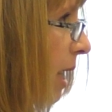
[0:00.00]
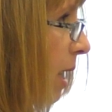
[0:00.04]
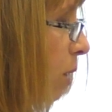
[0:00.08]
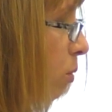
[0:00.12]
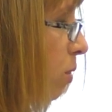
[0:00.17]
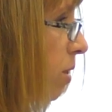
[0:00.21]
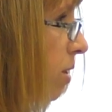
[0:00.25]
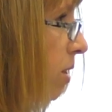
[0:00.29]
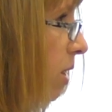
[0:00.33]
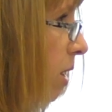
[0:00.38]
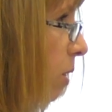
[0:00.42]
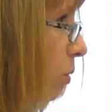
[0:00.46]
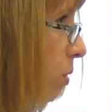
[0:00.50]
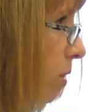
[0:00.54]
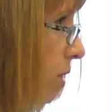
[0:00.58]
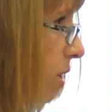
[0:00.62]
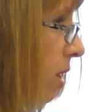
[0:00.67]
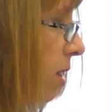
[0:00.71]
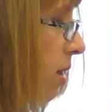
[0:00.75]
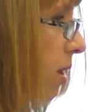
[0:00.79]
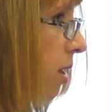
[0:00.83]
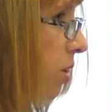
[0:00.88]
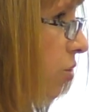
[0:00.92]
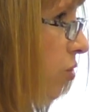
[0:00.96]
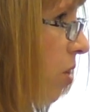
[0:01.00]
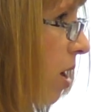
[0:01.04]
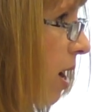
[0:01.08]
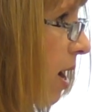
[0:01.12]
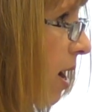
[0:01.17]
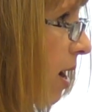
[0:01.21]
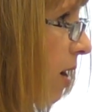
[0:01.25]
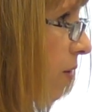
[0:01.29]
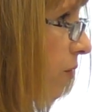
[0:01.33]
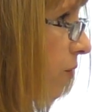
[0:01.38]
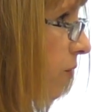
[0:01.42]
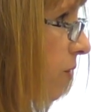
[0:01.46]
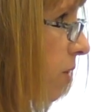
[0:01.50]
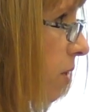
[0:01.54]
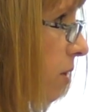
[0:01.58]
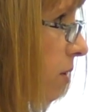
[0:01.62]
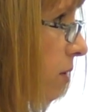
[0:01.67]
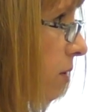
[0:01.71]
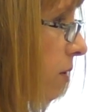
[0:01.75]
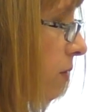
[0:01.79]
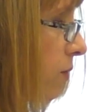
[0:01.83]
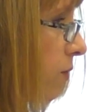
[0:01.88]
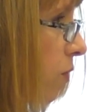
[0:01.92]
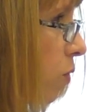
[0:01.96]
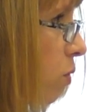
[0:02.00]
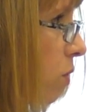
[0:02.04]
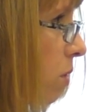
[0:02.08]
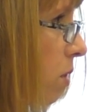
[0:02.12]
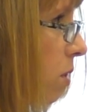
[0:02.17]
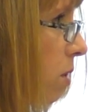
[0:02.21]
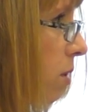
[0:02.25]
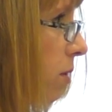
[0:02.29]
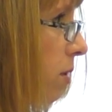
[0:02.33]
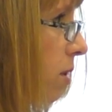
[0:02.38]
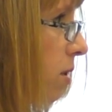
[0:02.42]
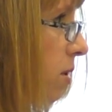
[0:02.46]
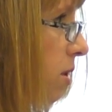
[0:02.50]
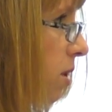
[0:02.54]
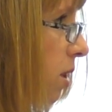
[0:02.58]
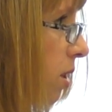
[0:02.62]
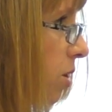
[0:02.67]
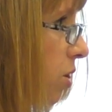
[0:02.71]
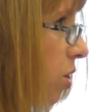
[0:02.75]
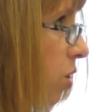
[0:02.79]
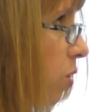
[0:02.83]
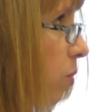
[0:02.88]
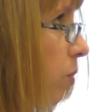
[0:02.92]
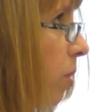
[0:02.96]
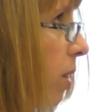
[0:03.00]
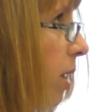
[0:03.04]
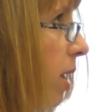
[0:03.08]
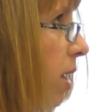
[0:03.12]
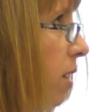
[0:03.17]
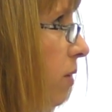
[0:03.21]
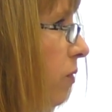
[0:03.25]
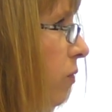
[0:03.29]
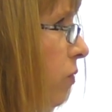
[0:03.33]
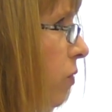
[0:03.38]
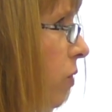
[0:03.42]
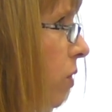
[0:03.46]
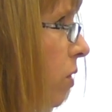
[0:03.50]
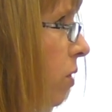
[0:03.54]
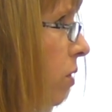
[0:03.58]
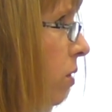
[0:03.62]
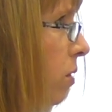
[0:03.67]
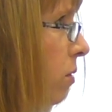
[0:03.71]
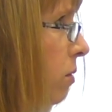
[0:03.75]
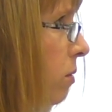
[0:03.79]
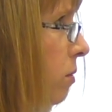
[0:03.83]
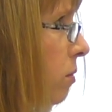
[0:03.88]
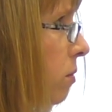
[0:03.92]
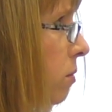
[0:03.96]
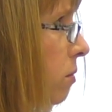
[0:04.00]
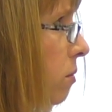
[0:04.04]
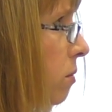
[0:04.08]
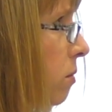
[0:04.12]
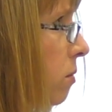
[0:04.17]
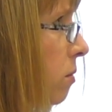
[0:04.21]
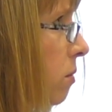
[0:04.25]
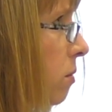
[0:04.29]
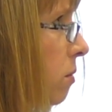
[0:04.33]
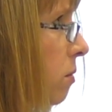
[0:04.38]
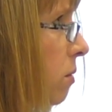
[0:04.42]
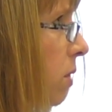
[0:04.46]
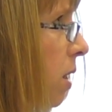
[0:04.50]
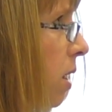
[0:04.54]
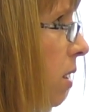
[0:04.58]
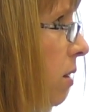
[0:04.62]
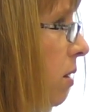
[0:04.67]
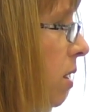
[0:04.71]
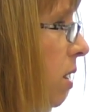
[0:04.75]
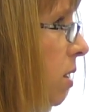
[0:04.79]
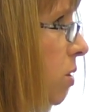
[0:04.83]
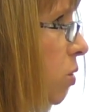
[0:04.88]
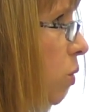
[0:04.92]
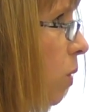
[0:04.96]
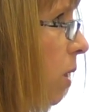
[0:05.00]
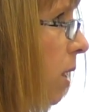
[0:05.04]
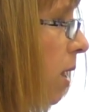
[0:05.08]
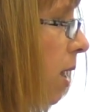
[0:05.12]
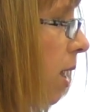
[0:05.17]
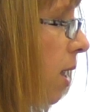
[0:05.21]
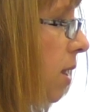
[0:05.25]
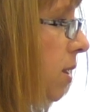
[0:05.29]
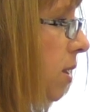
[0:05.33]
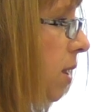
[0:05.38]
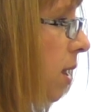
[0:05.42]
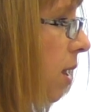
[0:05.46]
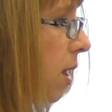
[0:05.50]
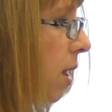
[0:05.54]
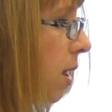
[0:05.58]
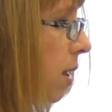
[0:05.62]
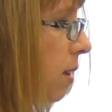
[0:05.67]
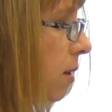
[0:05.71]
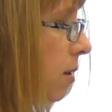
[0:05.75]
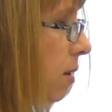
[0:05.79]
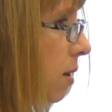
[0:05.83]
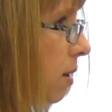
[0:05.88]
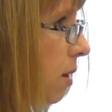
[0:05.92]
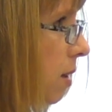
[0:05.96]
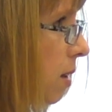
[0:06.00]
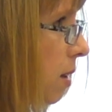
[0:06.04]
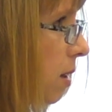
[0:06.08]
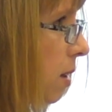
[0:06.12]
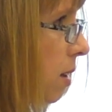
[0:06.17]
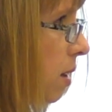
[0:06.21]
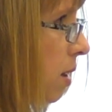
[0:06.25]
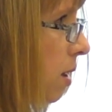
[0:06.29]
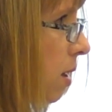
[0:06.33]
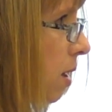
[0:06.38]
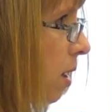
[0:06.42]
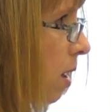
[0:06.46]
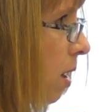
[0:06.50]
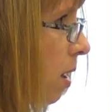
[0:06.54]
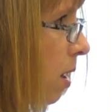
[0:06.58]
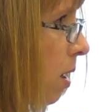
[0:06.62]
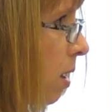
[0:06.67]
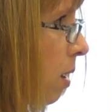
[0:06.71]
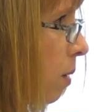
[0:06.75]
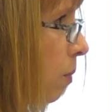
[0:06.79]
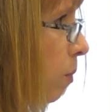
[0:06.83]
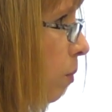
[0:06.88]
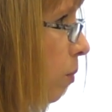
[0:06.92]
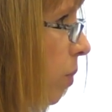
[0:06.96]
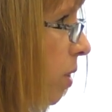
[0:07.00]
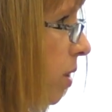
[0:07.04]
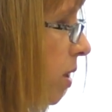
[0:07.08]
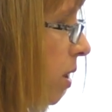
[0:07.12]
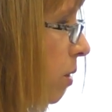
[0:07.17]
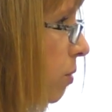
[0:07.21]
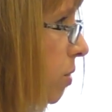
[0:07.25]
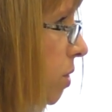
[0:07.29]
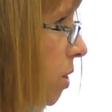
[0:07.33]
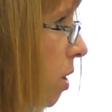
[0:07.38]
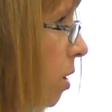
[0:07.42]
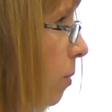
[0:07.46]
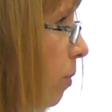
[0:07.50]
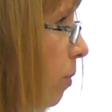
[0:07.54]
that was, it was in the draft for the six-year plan for 2018. Um, but there was an